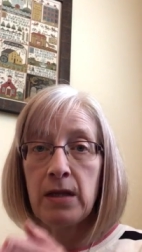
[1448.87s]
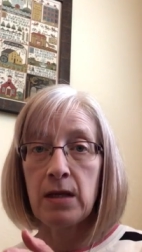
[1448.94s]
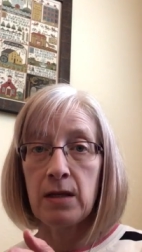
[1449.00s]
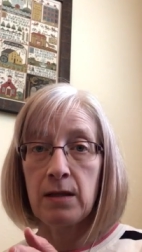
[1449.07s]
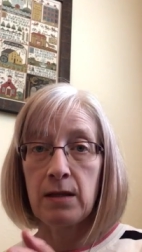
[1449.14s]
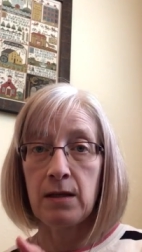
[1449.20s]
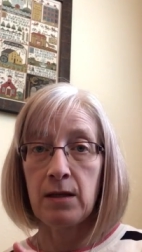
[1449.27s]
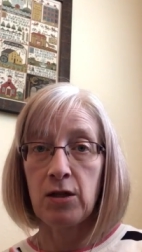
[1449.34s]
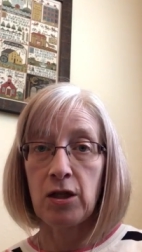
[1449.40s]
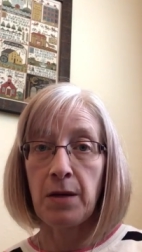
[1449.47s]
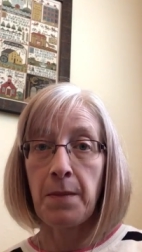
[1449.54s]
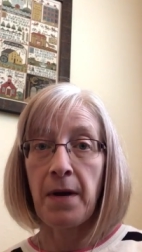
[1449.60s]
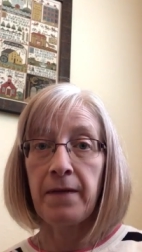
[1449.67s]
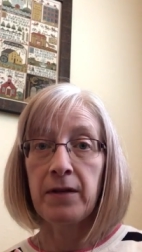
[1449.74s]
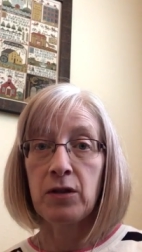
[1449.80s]
this stitching
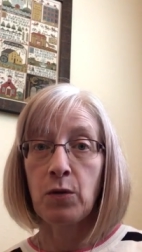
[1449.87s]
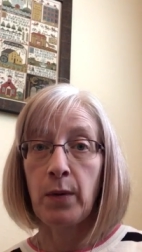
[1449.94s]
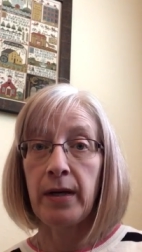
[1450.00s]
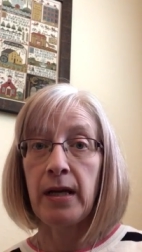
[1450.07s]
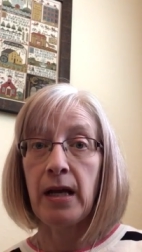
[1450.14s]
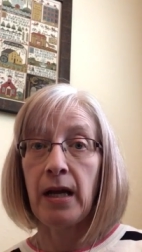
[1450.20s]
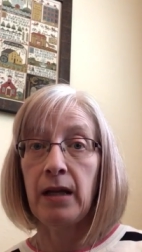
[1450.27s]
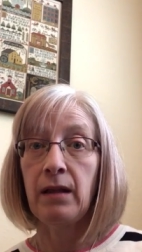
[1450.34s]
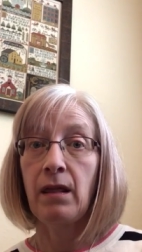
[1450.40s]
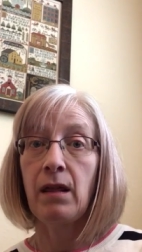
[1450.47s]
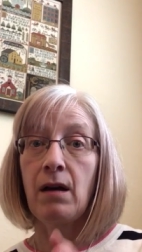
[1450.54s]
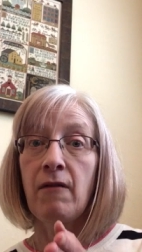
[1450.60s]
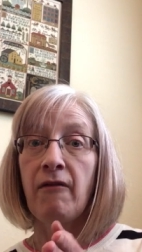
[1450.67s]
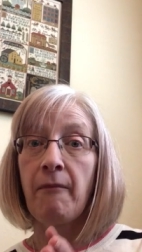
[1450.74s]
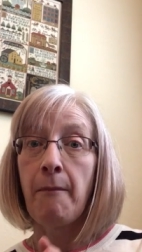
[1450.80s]
by the 28th
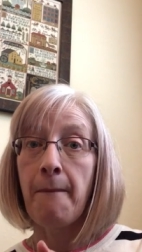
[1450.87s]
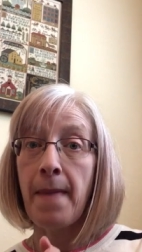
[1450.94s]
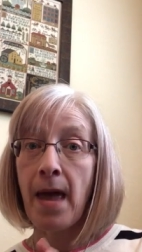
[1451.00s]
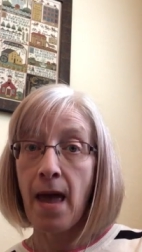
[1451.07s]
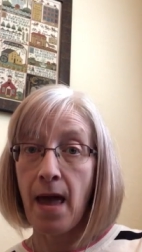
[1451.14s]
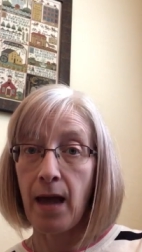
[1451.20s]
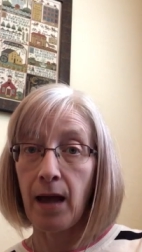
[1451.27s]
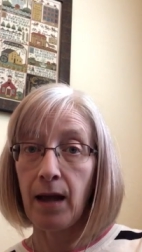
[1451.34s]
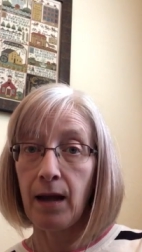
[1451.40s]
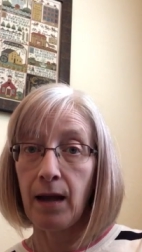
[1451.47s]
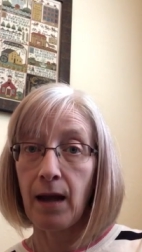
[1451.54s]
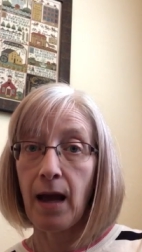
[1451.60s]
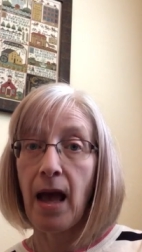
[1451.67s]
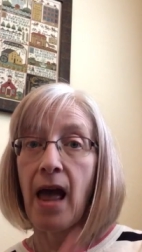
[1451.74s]
of May